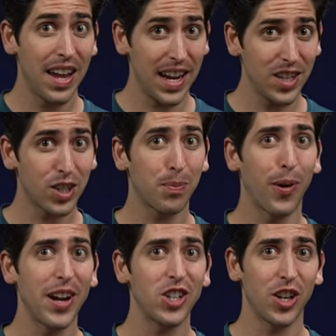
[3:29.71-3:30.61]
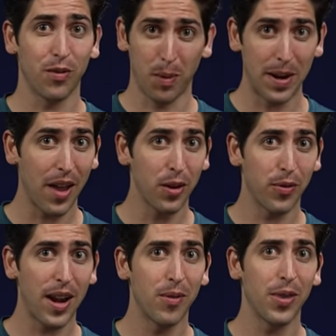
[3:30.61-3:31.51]
inspiration from another
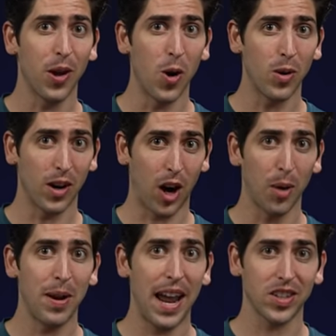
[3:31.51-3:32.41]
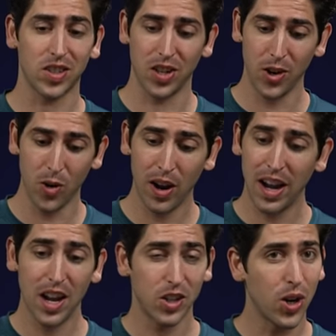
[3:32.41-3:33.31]
favorite, the Hoka Carbon X2,
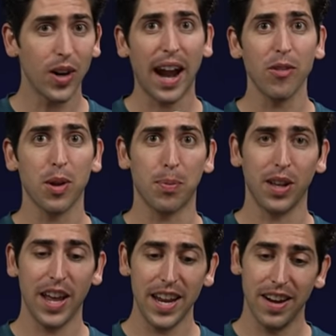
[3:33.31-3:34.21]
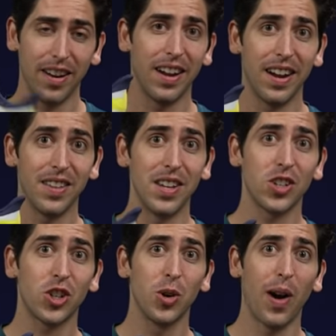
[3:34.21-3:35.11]
took out the plate. This
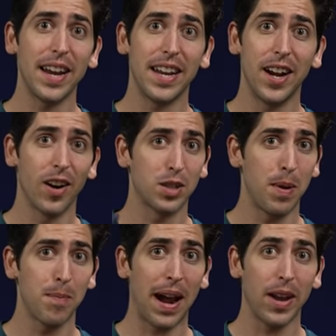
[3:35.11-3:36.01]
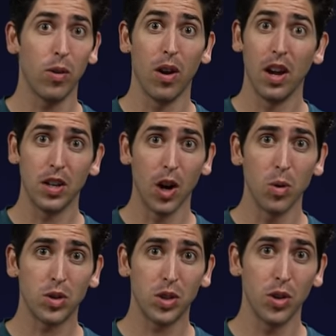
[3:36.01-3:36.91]
shoe right here has been my
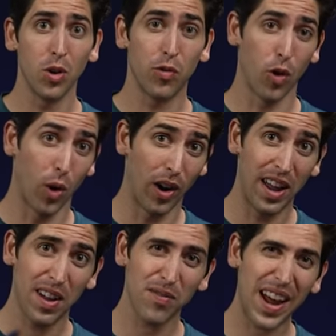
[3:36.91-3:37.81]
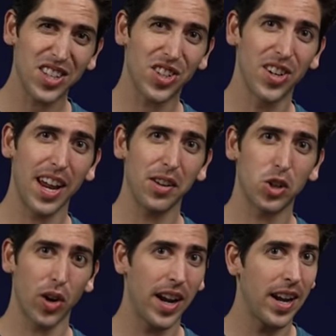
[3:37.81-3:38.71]
go-to for faster daily
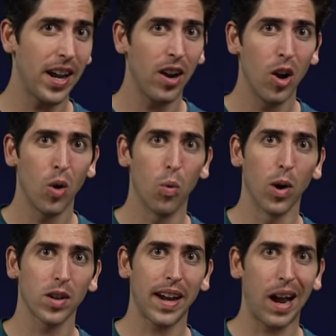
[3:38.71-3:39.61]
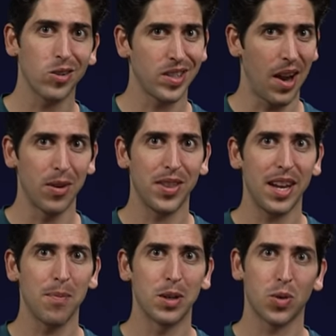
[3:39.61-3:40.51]
training, workouts, and
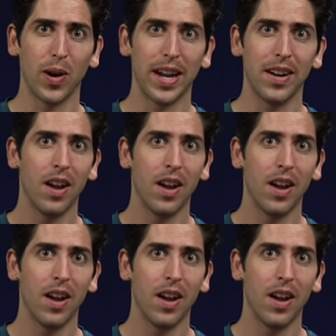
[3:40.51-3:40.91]
everything in between.